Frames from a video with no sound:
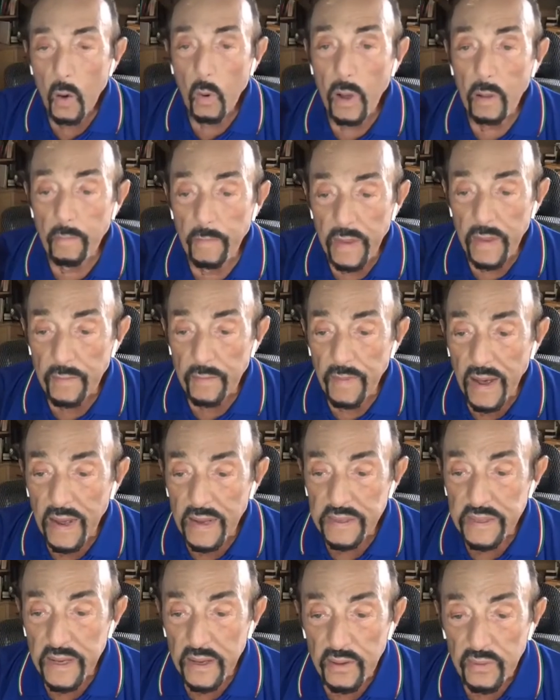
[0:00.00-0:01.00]
while
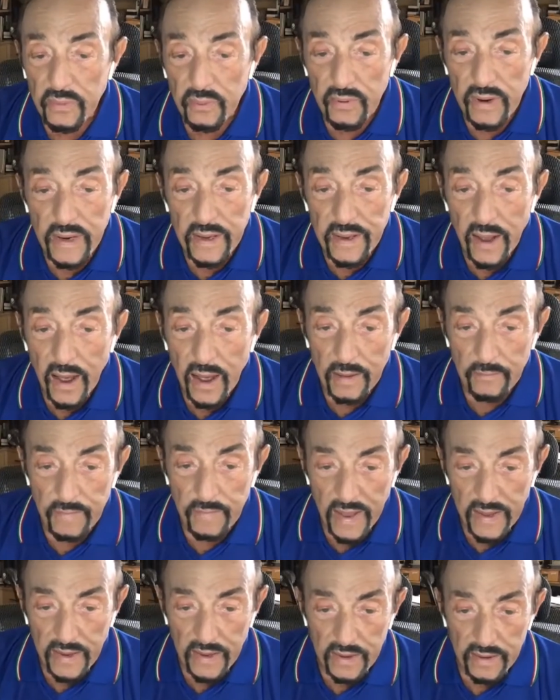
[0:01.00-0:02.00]
minimizing 3 time
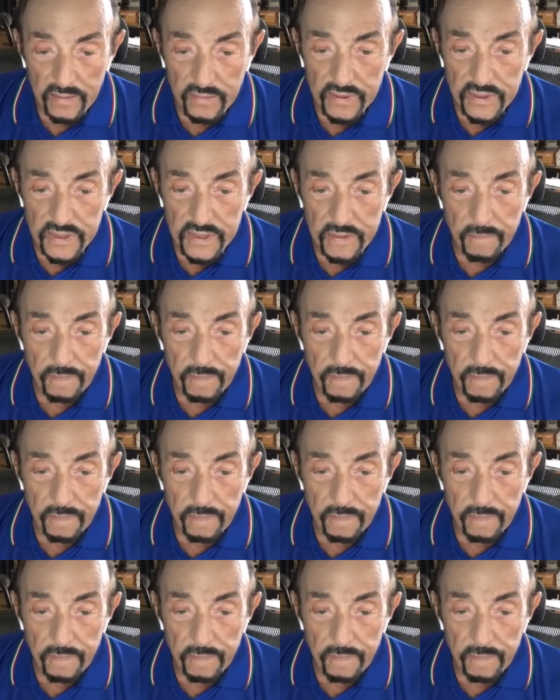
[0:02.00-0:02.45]
negatives.